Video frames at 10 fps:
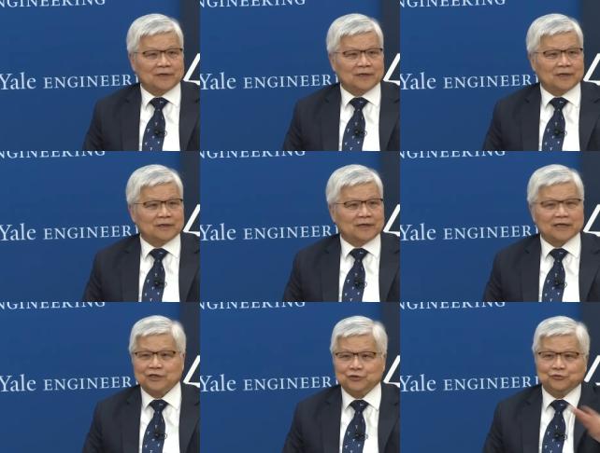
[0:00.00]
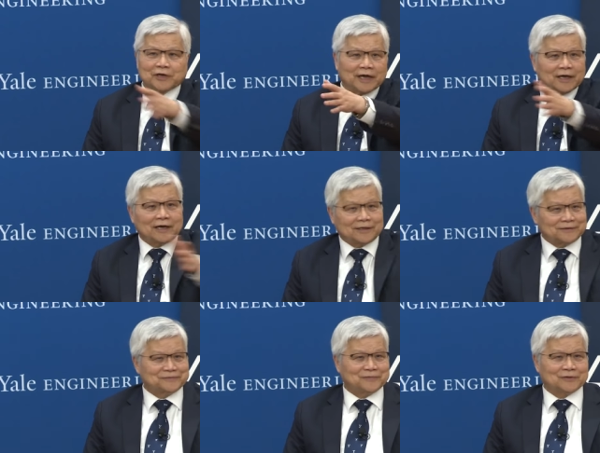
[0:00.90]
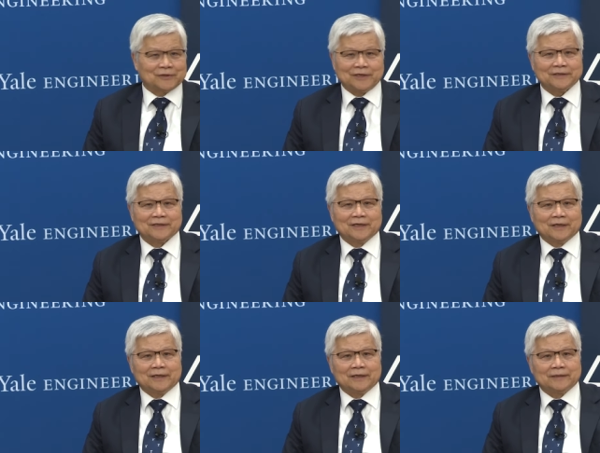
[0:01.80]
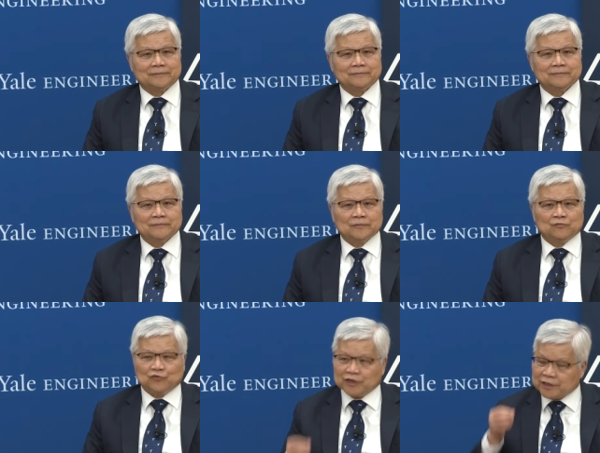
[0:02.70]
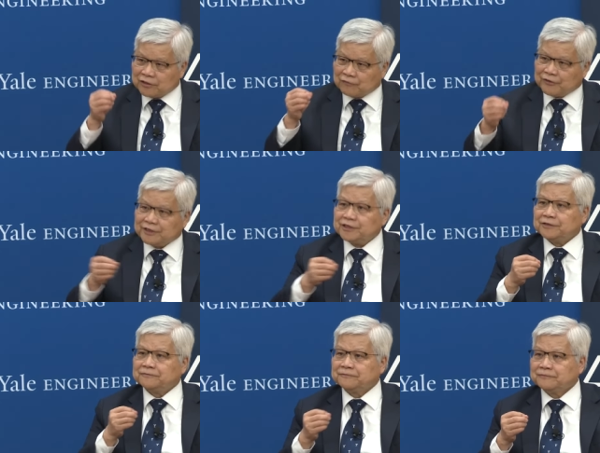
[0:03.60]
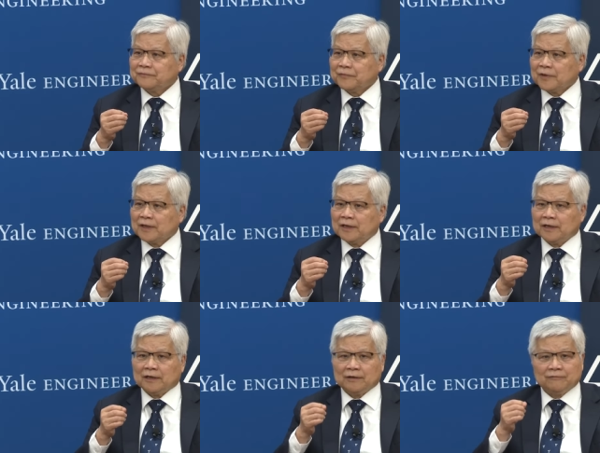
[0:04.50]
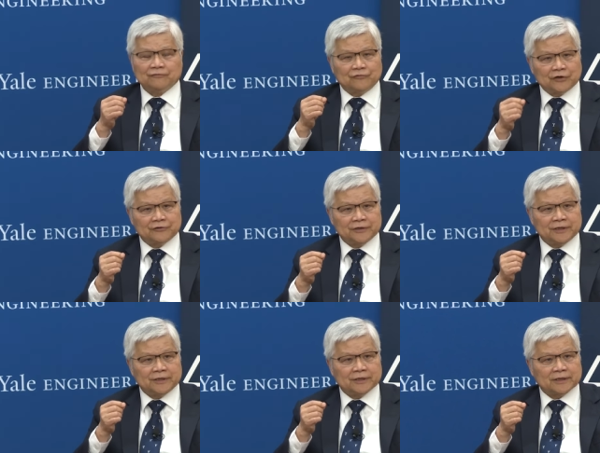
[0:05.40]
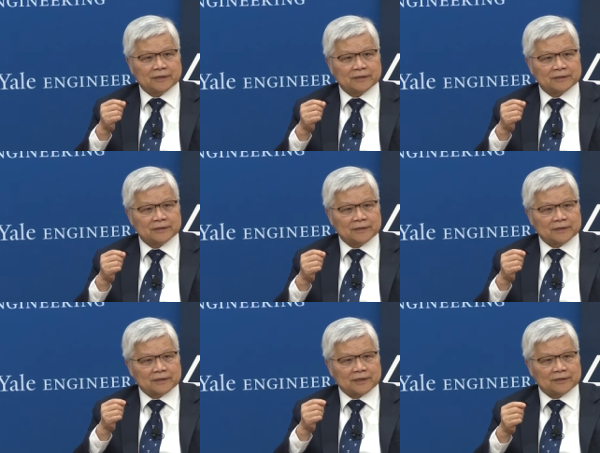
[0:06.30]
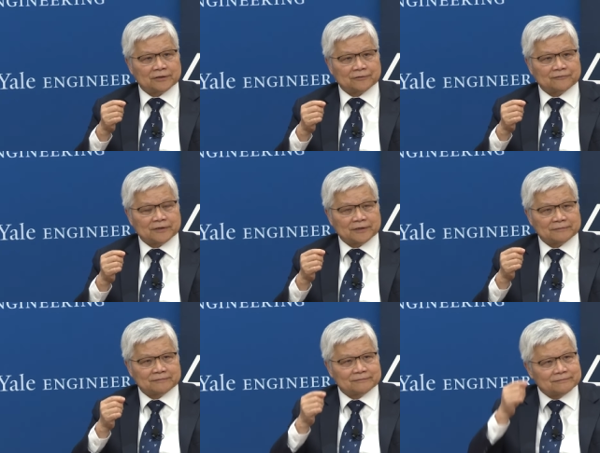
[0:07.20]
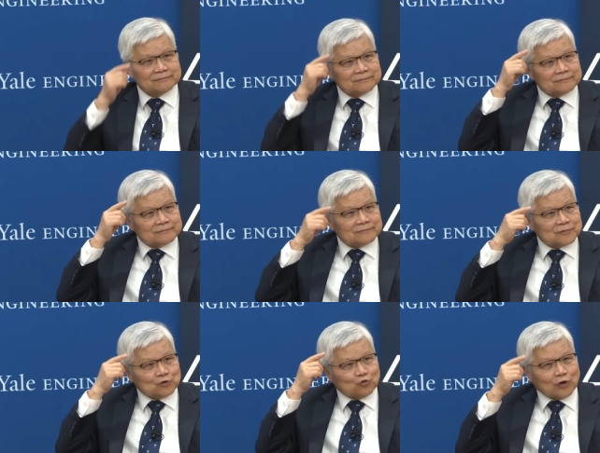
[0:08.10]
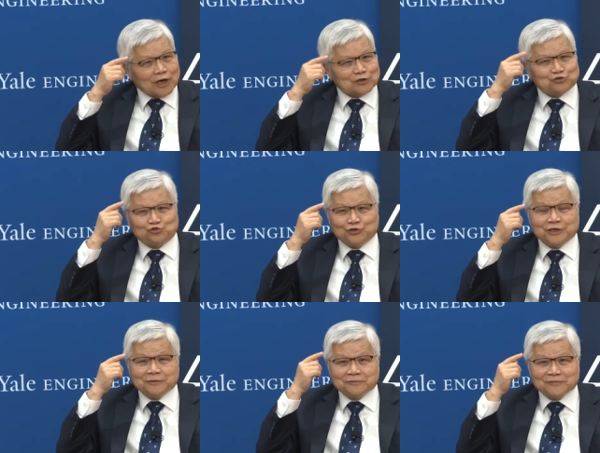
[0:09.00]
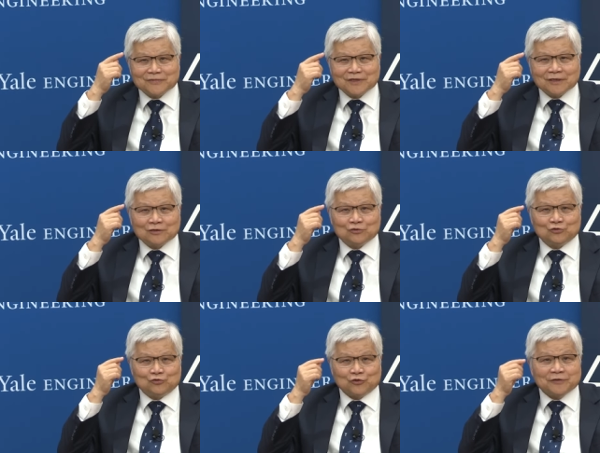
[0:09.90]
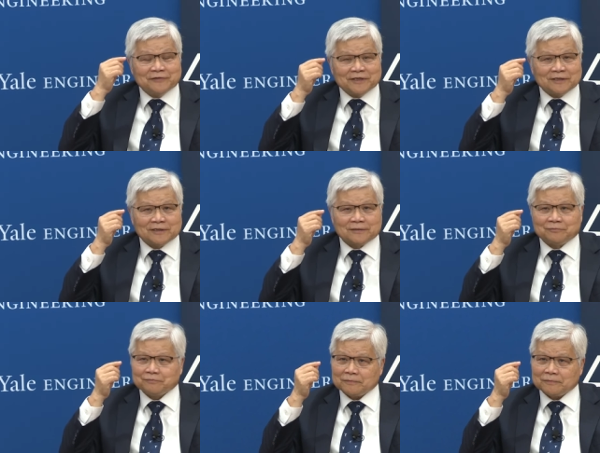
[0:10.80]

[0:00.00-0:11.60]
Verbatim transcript: uh, like you guys are, okay? Uh, very innovative, uh, very uh, kind of uh, wild dream driven